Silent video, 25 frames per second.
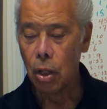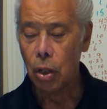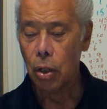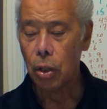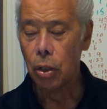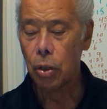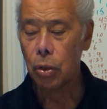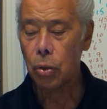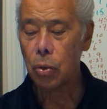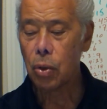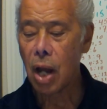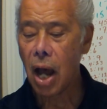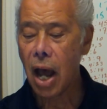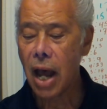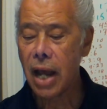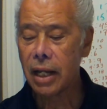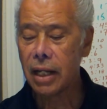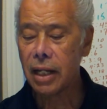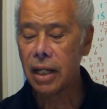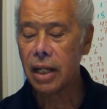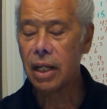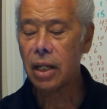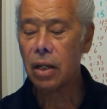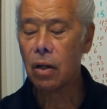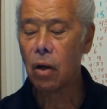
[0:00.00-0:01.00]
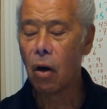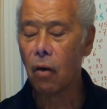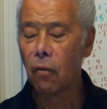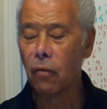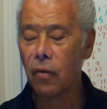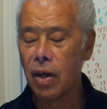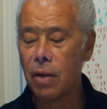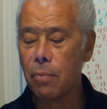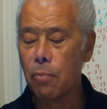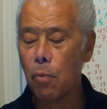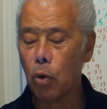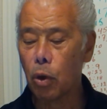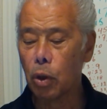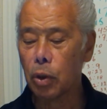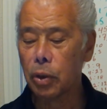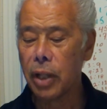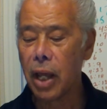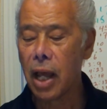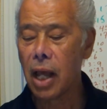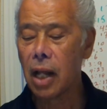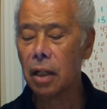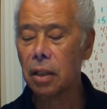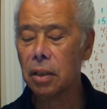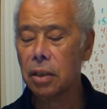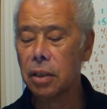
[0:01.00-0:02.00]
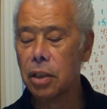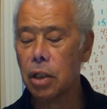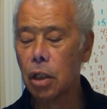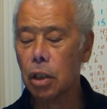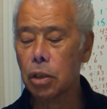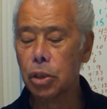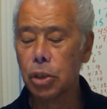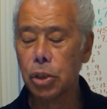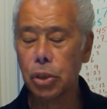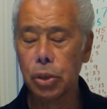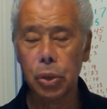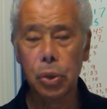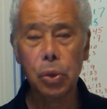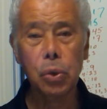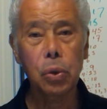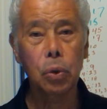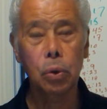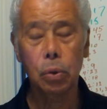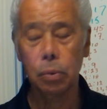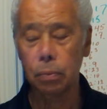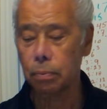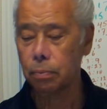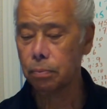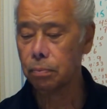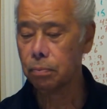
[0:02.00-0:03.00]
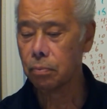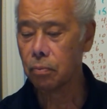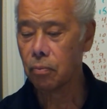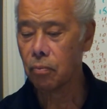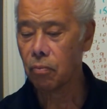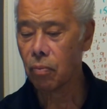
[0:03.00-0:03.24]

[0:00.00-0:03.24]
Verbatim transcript: "Your idea of immortality assumes